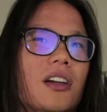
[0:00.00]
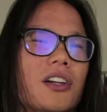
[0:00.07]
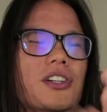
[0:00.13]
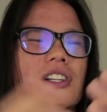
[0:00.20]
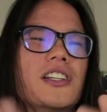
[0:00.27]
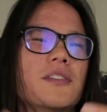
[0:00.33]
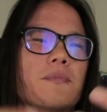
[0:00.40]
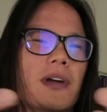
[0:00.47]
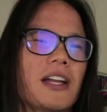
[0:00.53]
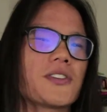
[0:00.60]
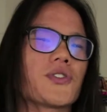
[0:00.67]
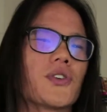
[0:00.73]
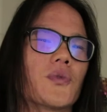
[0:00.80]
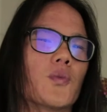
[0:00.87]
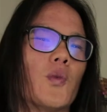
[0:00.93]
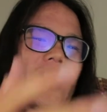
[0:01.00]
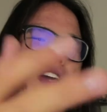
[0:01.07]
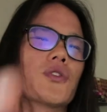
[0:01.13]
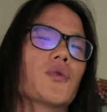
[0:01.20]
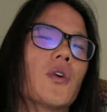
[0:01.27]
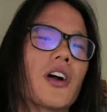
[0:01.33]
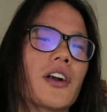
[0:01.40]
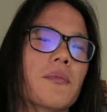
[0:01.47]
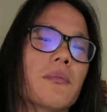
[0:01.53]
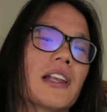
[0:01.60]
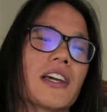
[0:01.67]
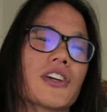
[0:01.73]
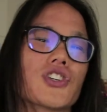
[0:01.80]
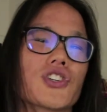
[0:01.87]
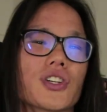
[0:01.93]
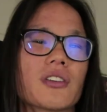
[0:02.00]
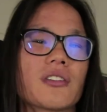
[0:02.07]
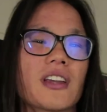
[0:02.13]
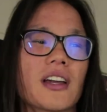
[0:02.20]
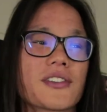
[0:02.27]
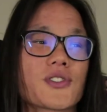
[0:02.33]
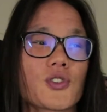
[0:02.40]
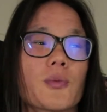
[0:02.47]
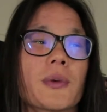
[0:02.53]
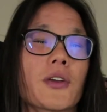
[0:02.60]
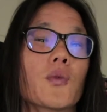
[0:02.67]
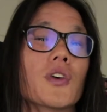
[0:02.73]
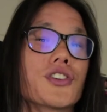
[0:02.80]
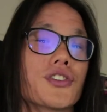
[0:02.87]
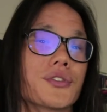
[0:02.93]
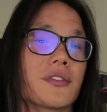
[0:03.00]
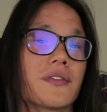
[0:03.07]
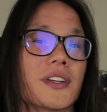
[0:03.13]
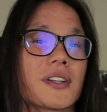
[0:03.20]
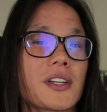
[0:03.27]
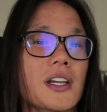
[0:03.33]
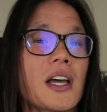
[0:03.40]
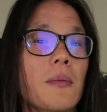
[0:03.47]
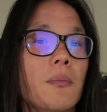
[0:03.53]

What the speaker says: Actually, it depends on where you are in Malaysia, there are so many versions of it.